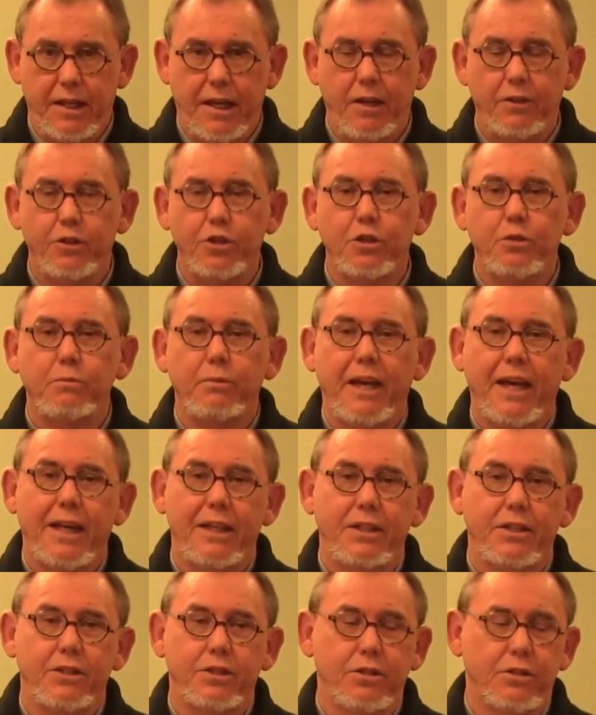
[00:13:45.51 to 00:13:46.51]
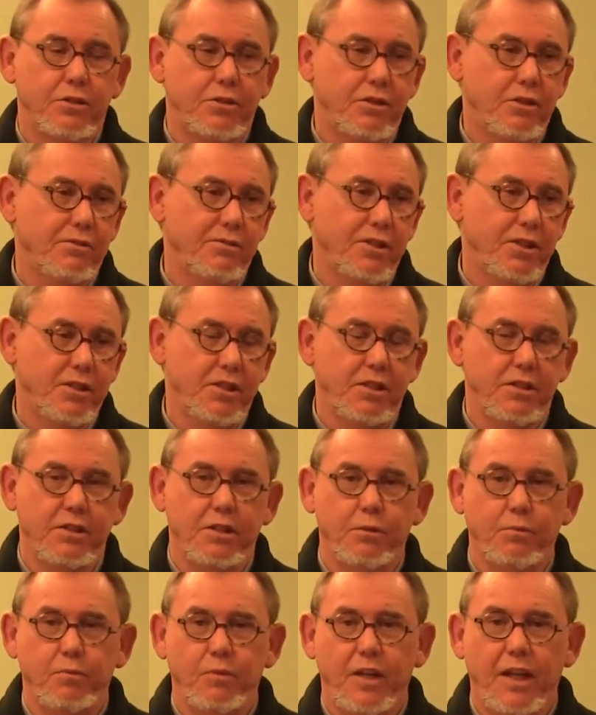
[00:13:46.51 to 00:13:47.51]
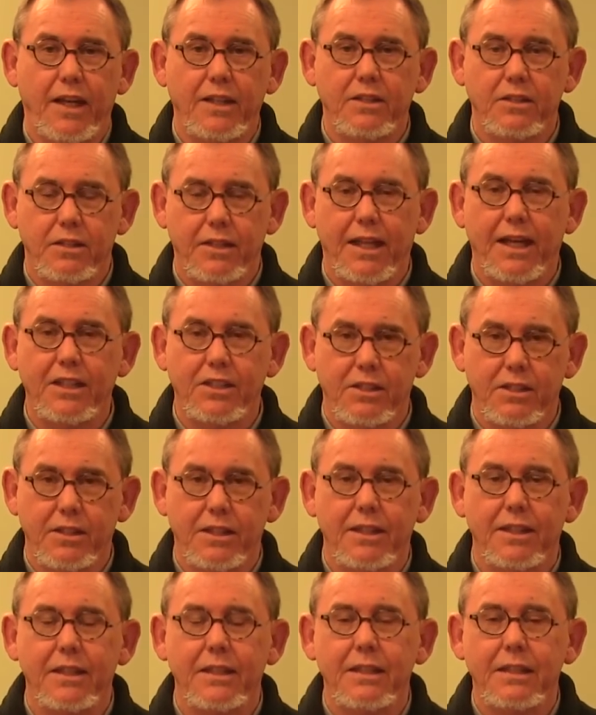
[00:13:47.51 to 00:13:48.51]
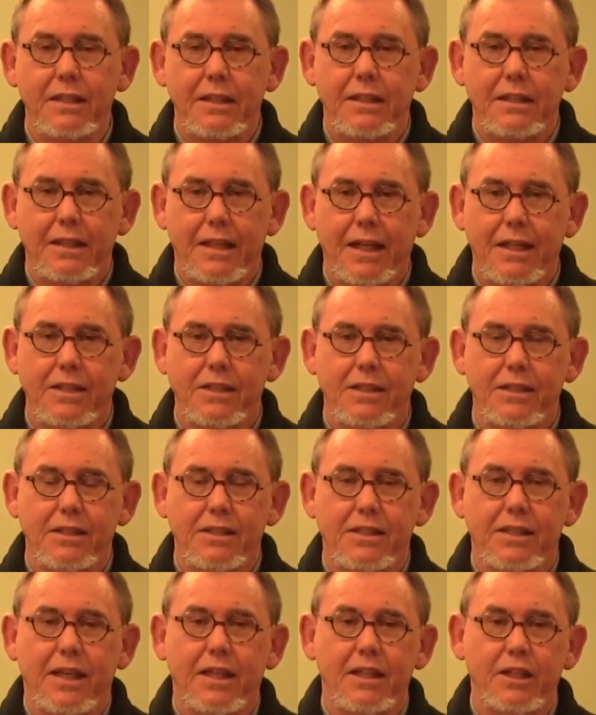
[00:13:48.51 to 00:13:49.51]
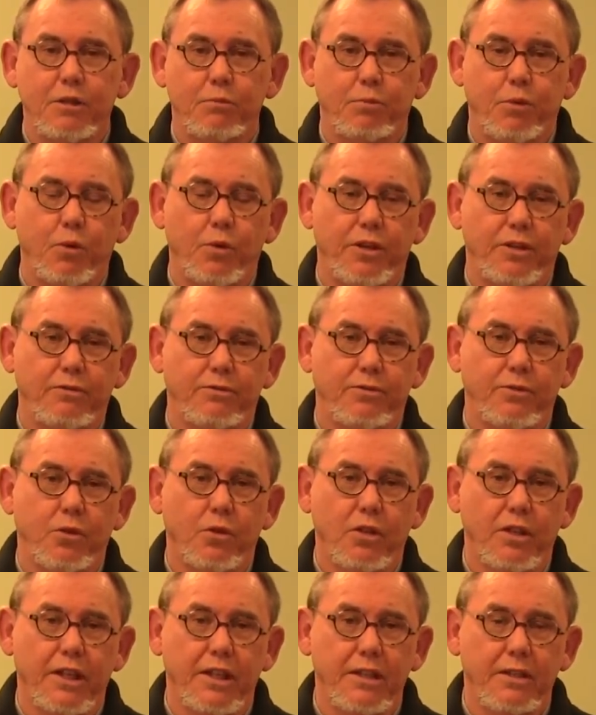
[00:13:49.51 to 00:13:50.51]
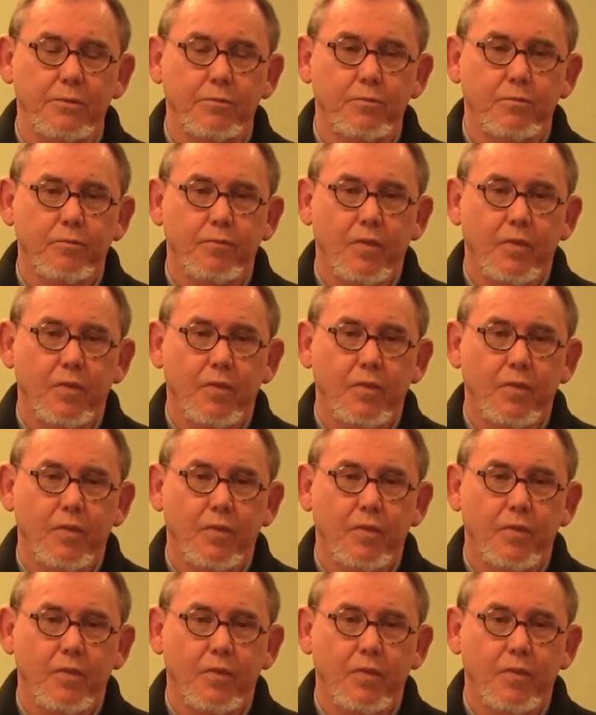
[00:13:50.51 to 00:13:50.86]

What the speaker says: How do you manage your service system? That's the selling point for it.